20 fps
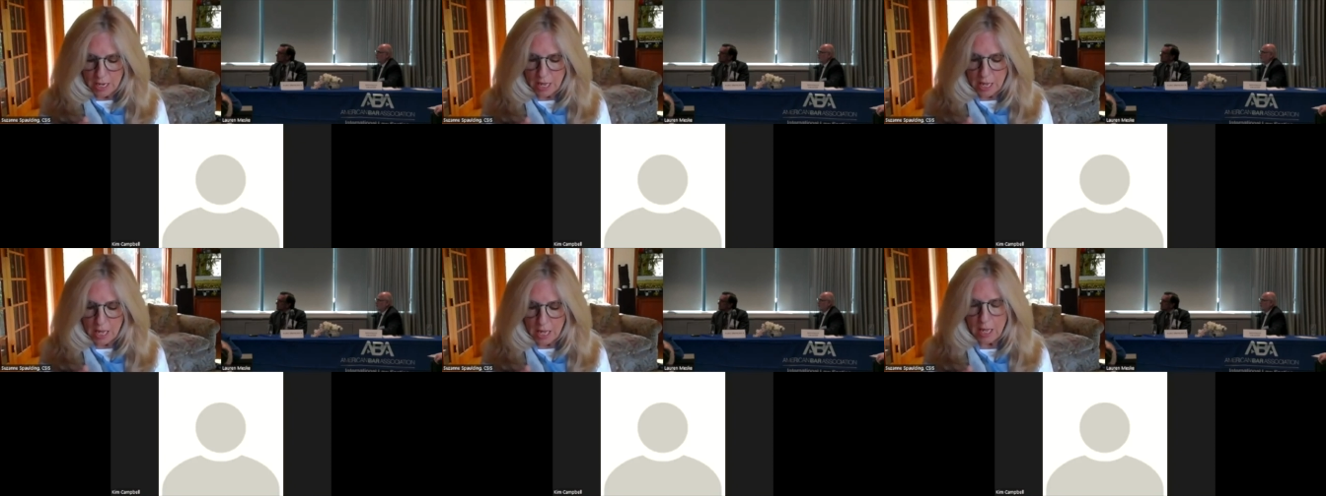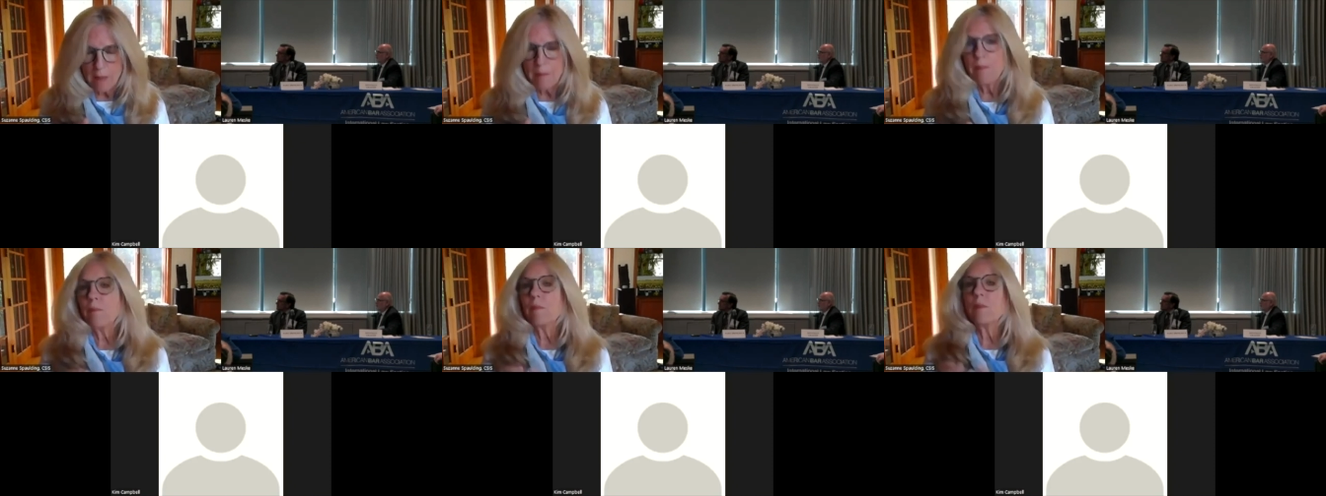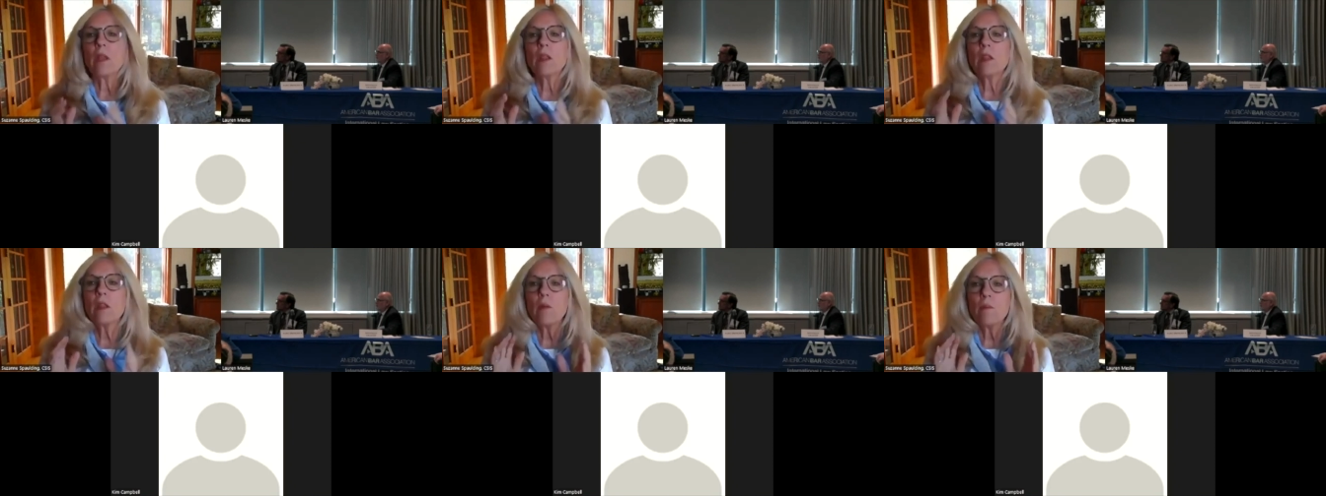um,
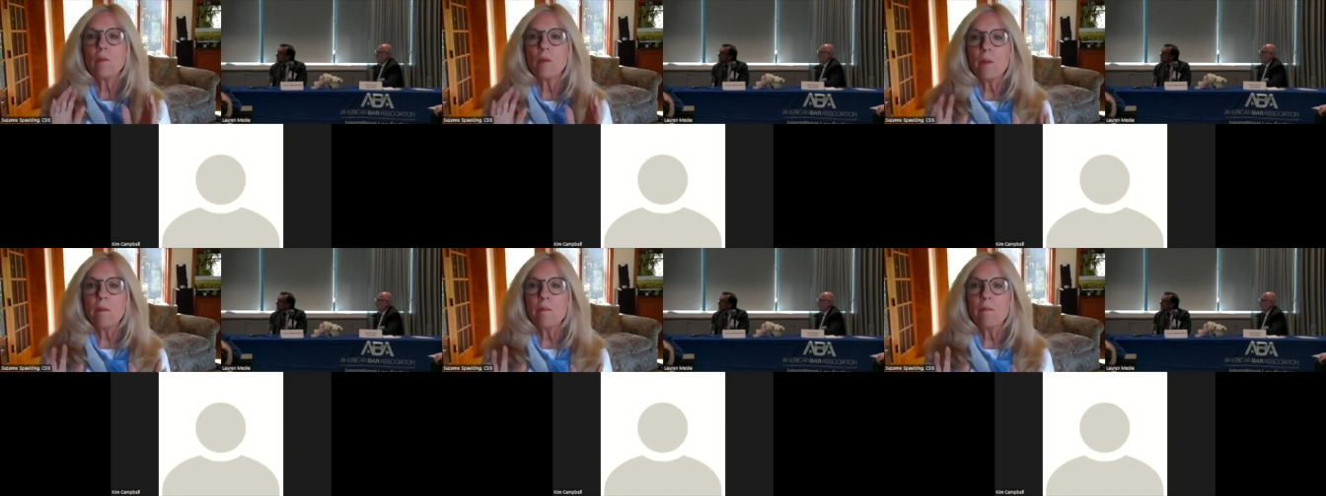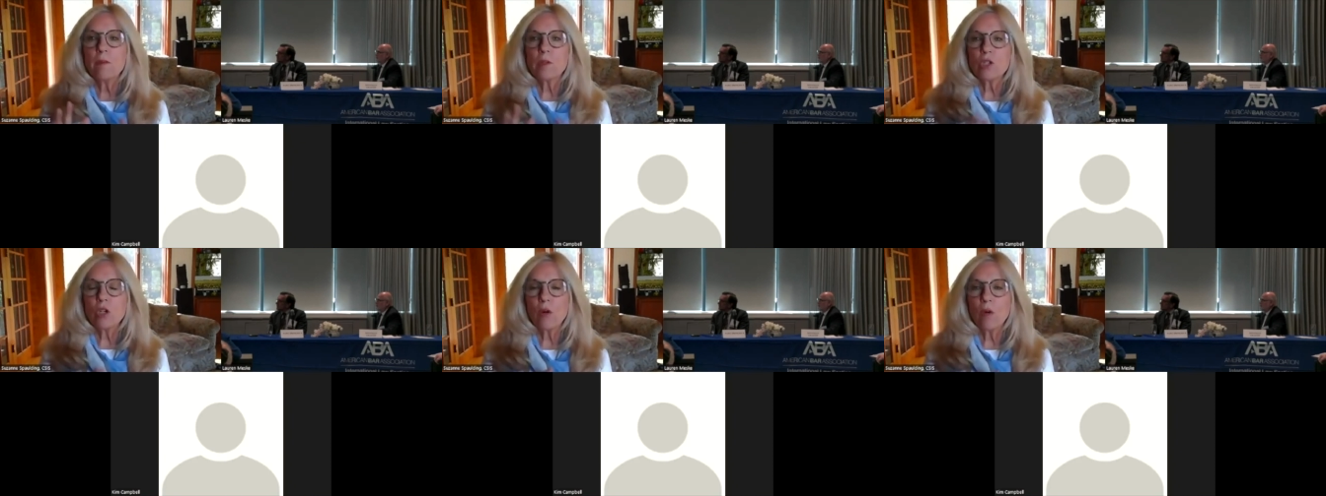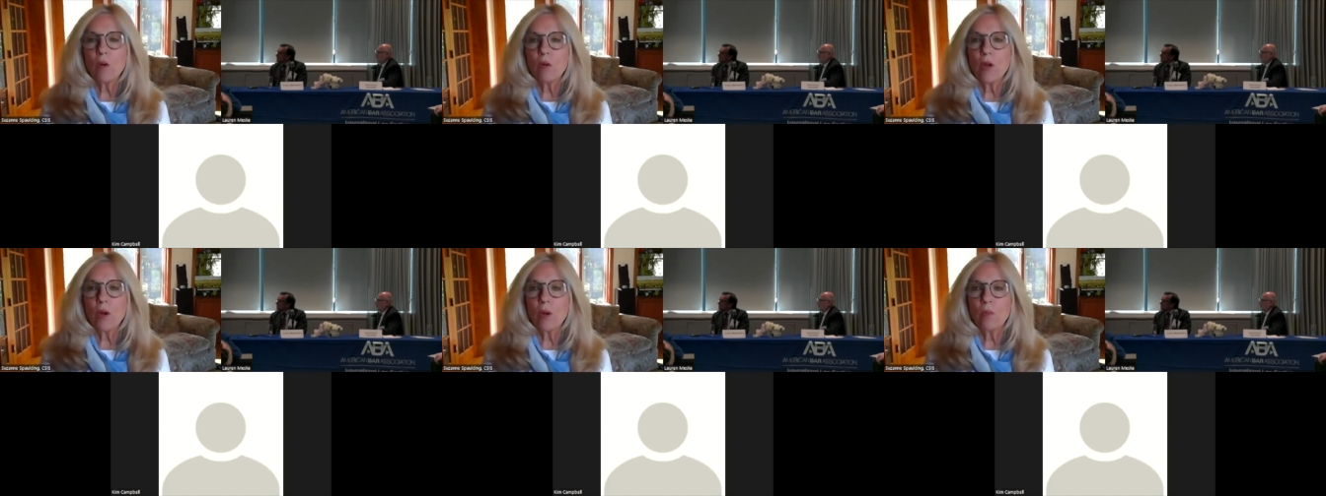the the so
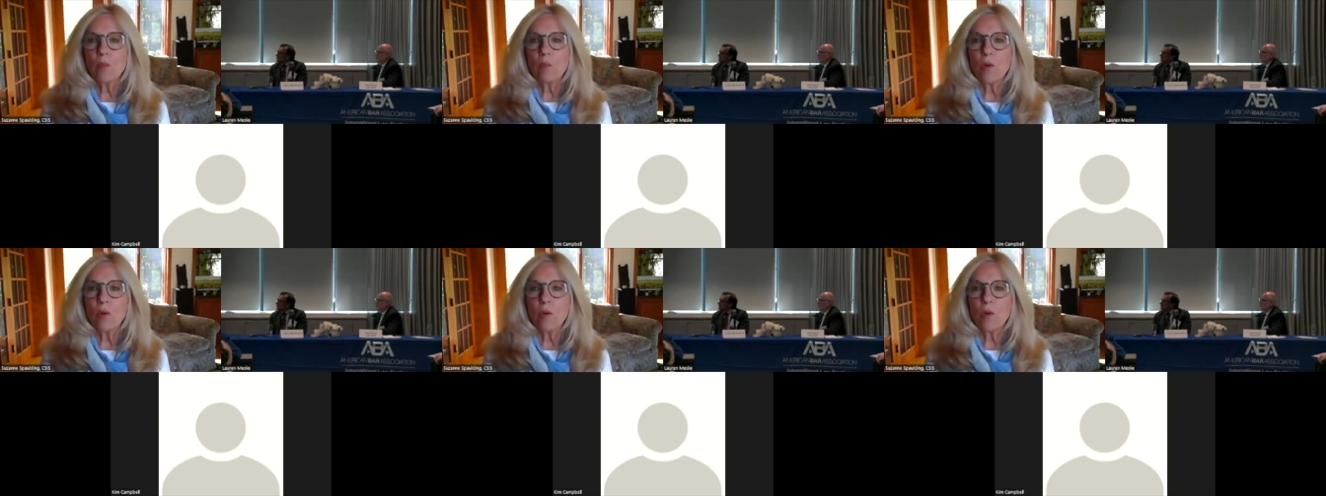the